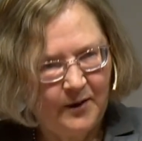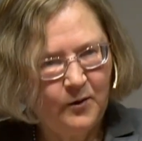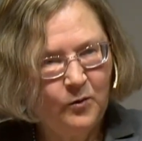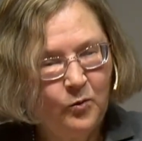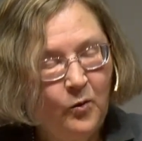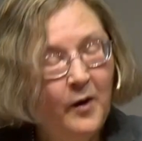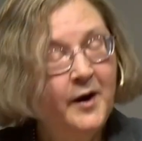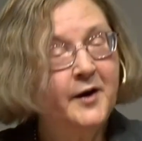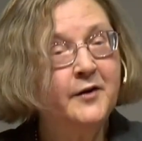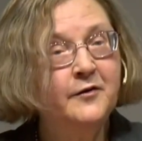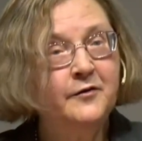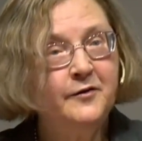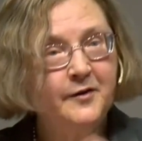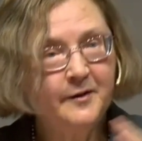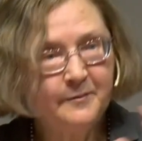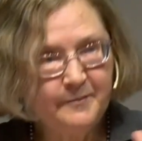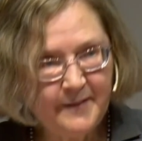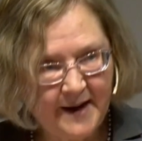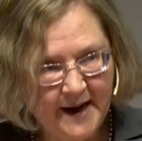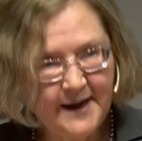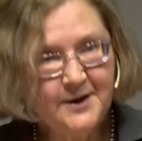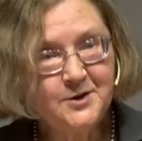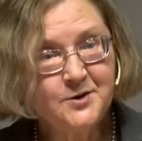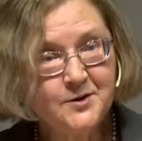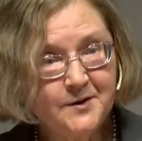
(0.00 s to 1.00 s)
one of the
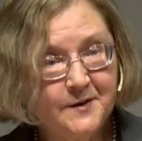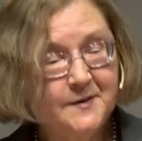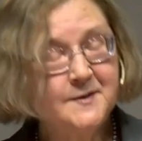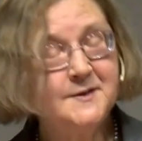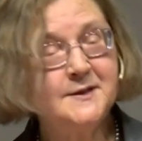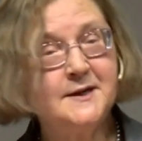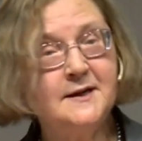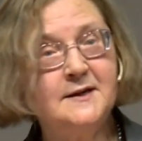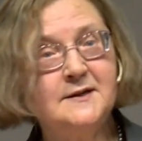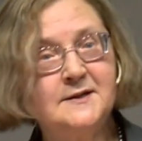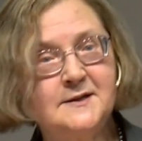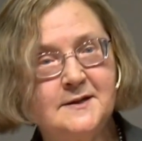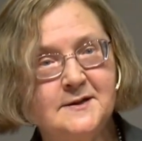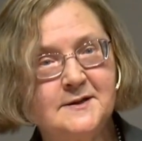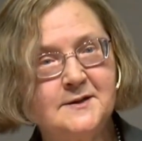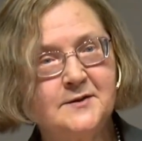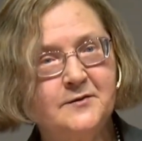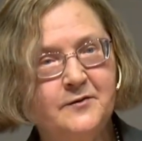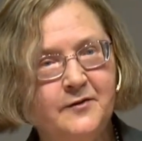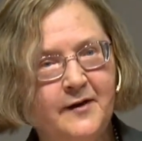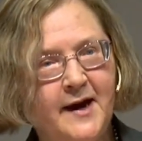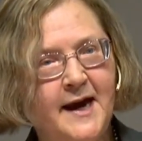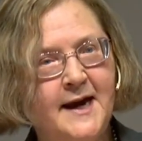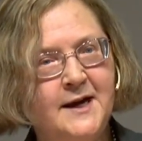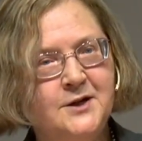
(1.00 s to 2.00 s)
major diseases
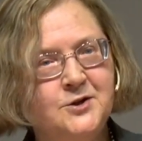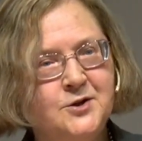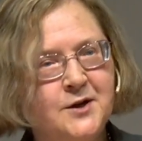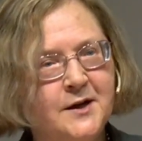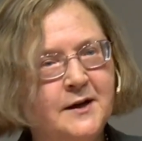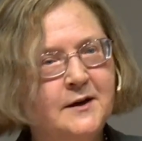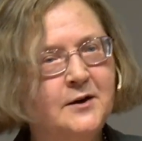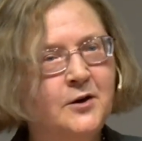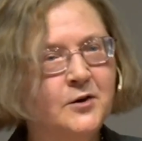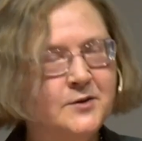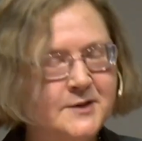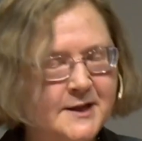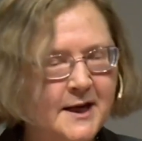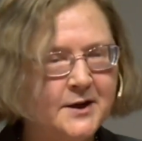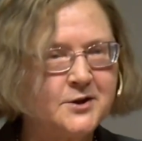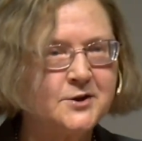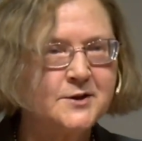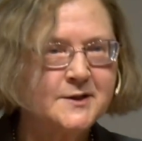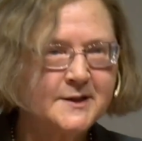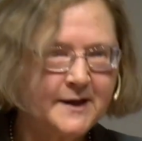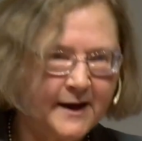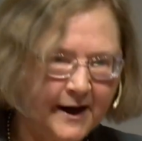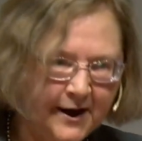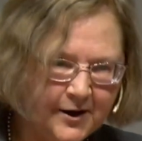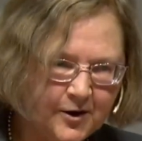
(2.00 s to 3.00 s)
of aging, you know, such
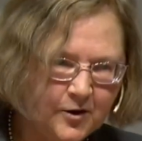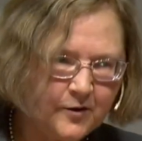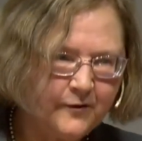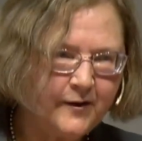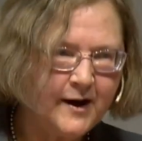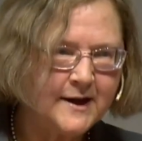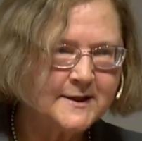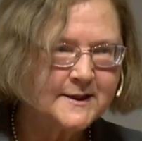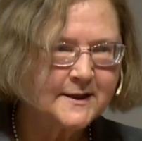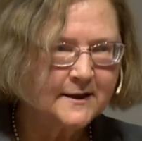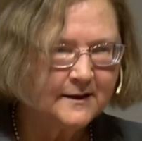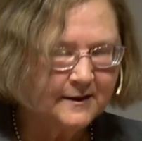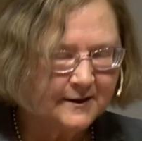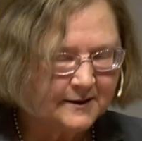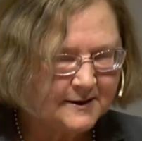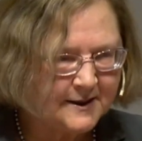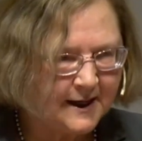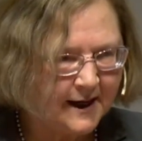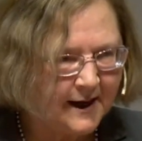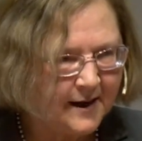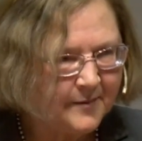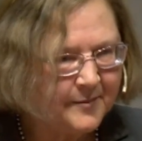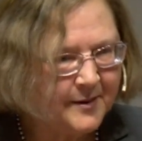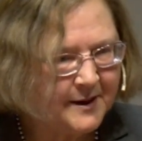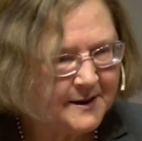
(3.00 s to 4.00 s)
as cardiovascular
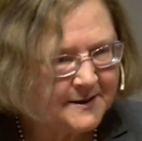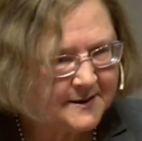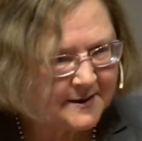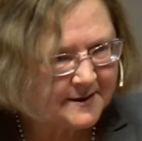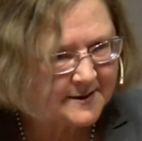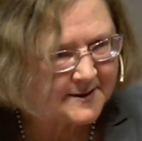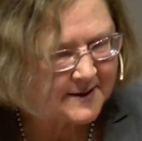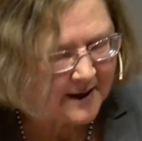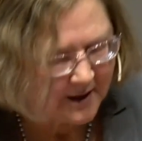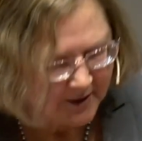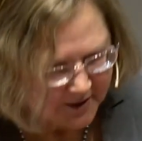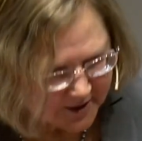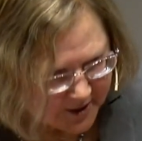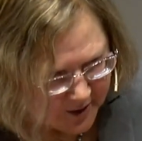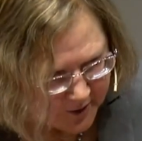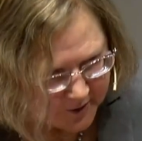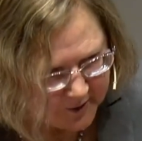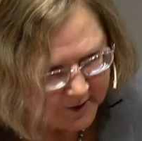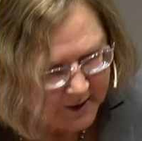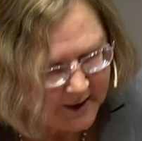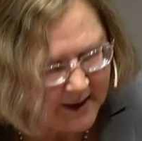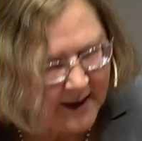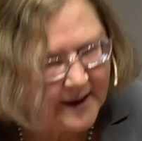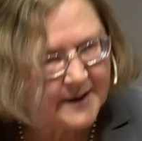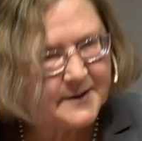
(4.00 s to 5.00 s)
diabetes,
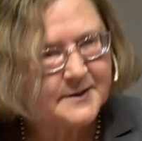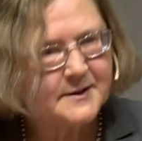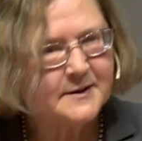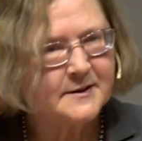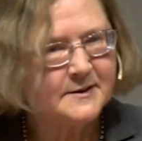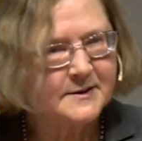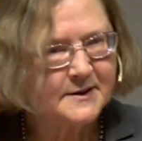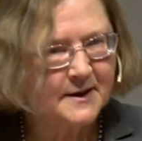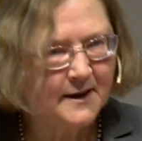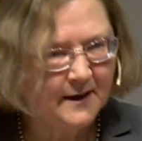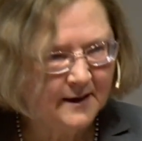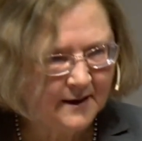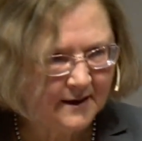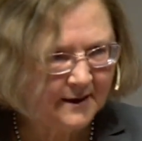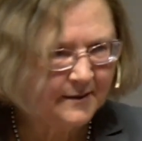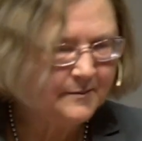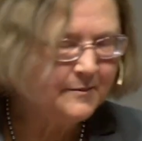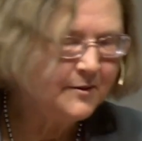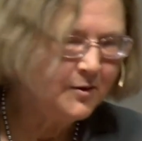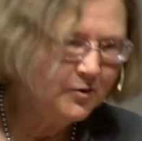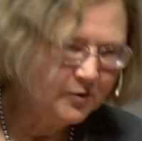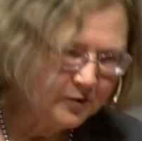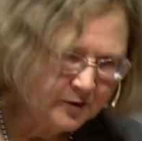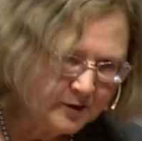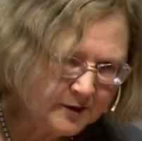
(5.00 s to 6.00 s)
certain cancers,
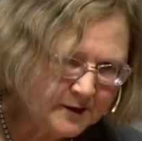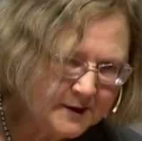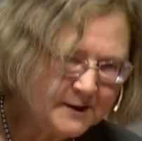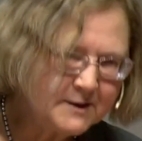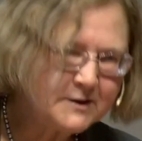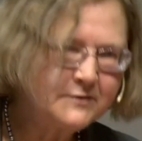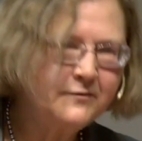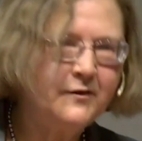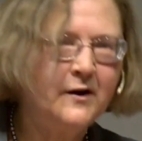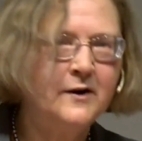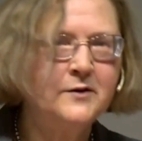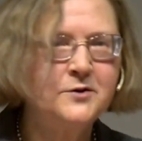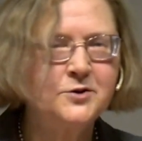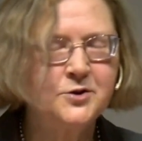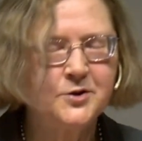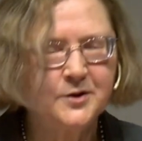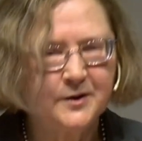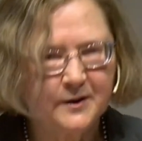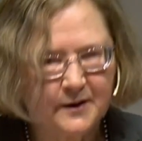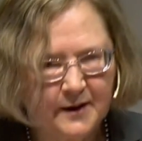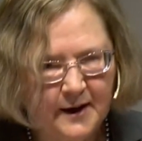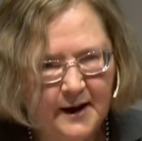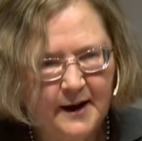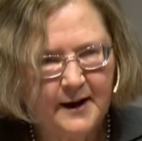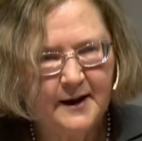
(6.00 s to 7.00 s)
immune
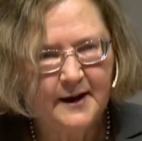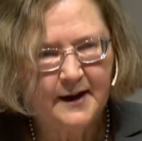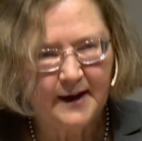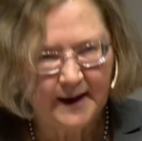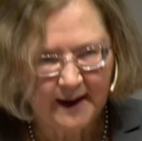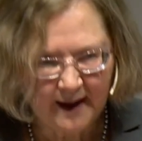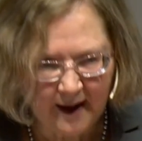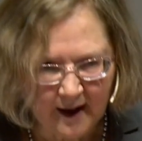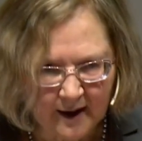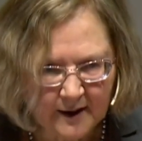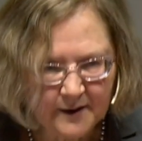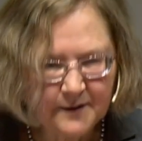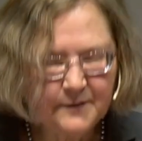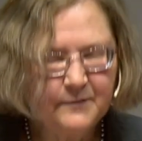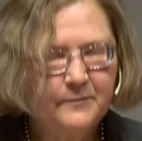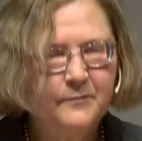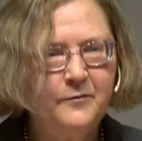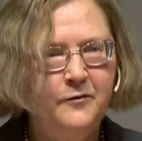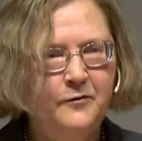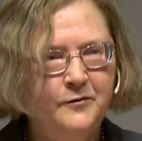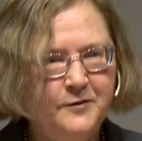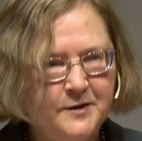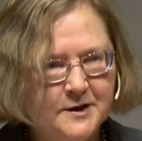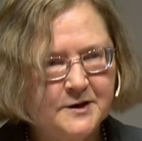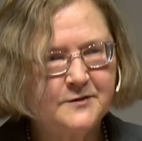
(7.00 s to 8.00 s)
dysfunction, lung
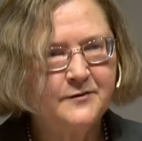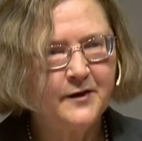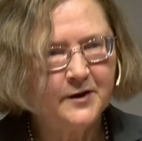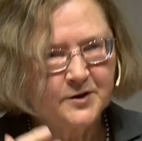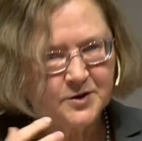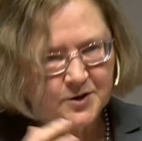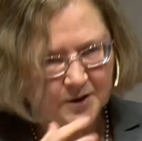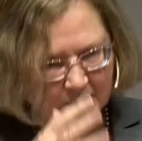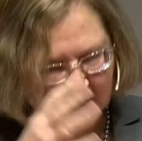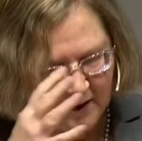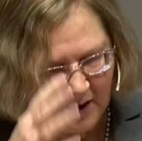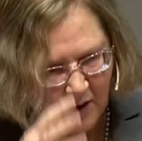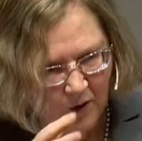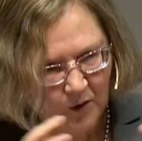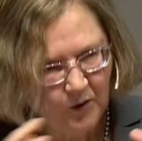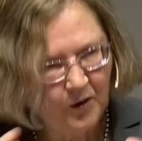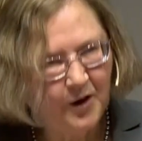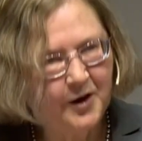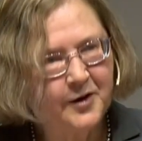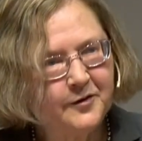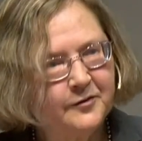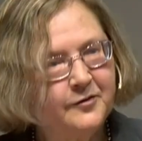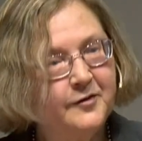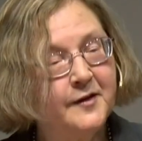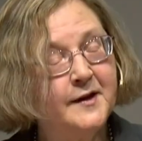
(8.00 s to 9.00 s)
dysfunction, a whole
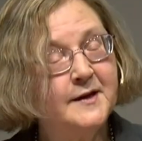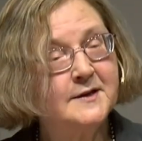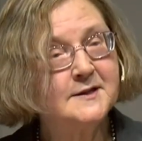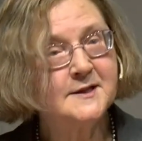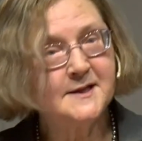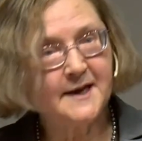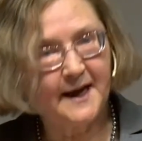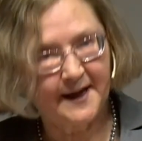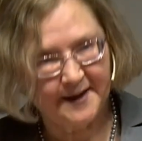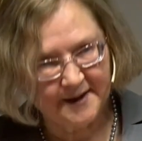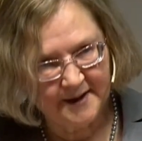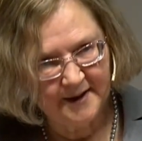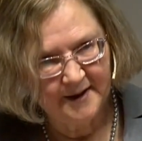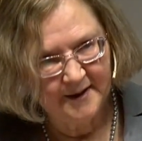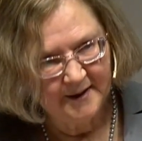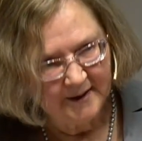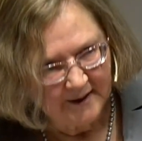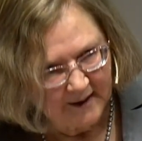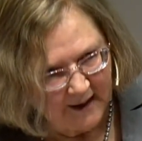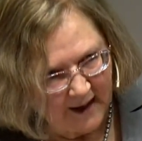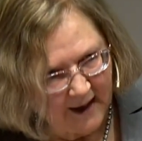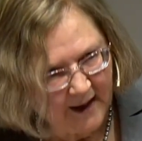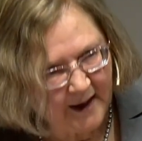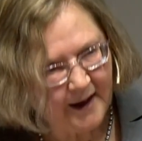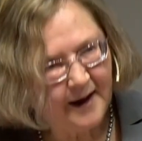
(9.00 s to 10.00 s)
lot of things that
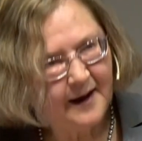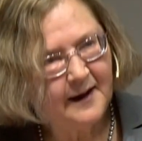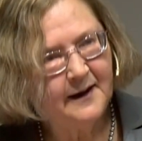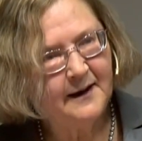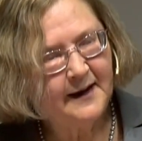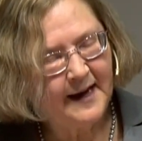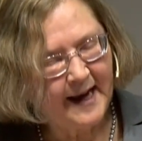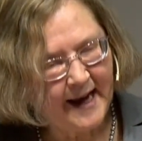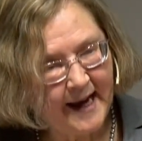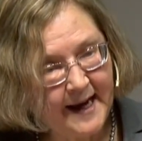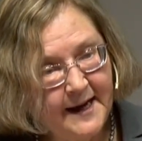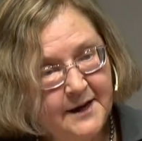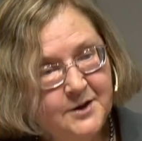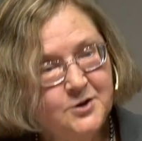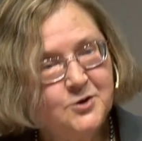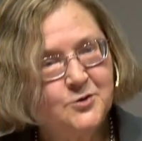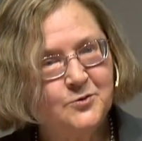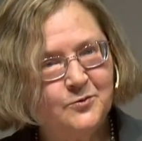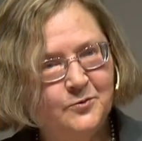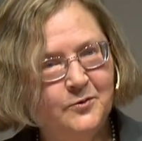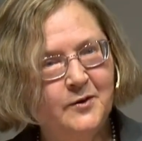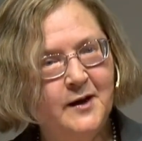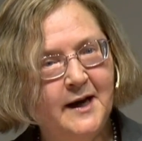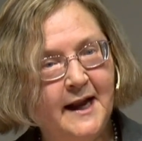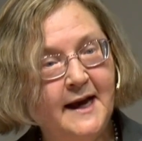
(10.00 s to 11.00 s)
are
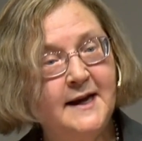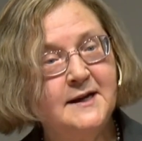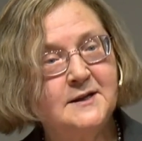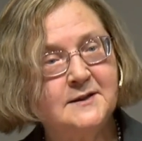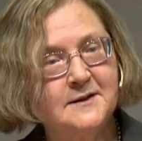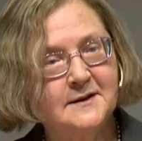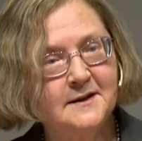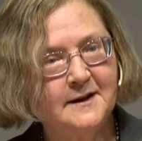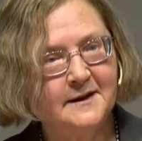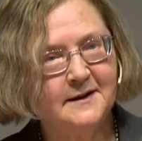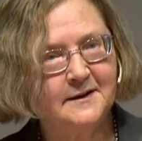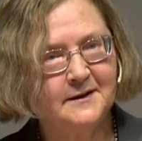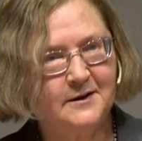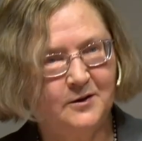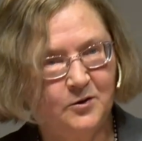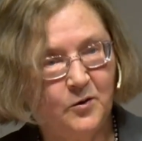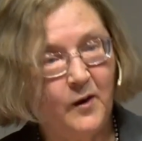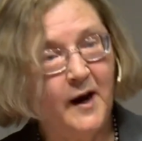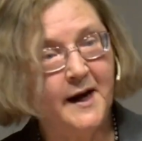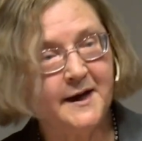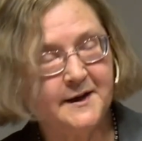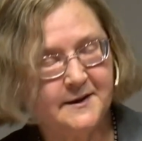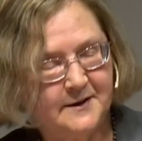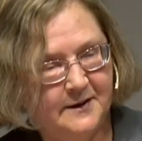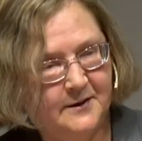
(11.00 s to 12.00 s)
age-related and
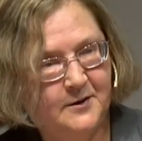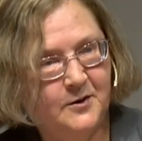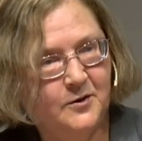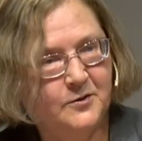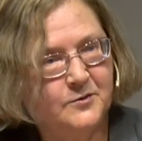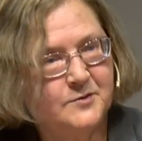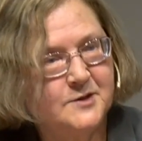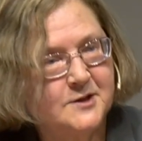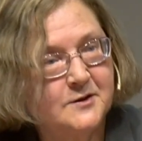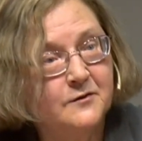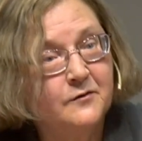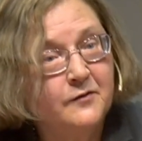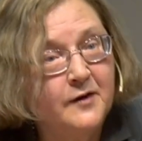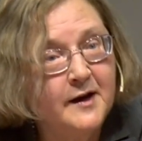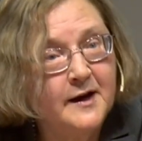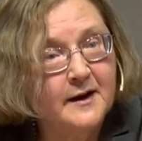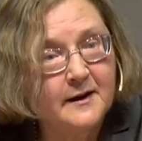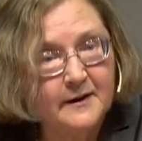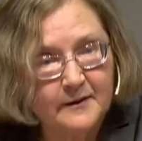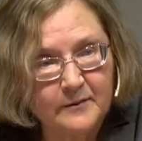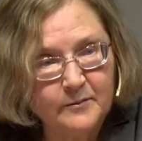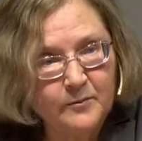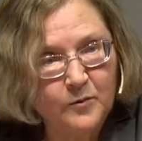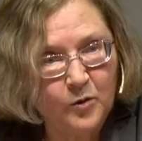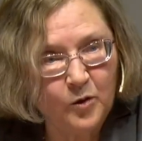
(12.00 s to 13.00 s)
quite, you know,
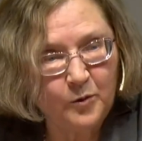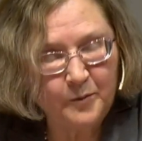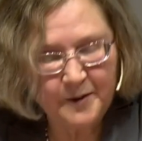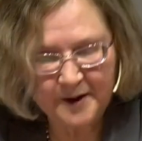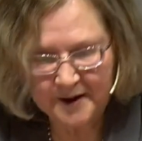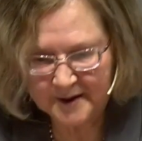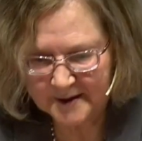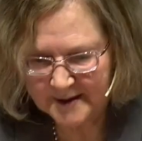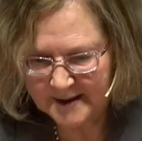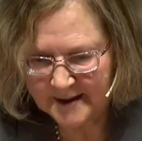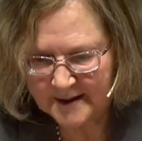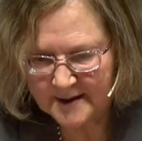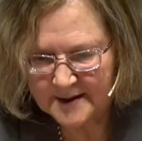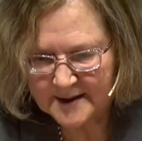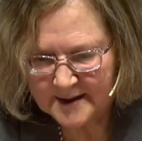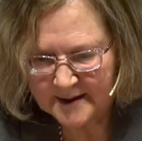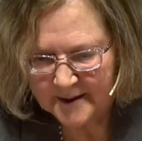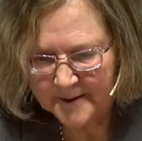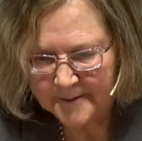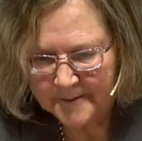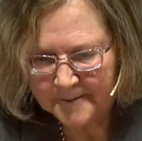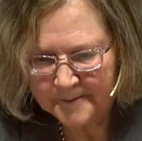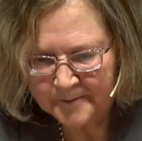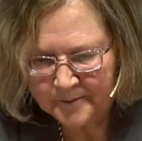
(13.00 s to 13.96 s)
severe morbidities.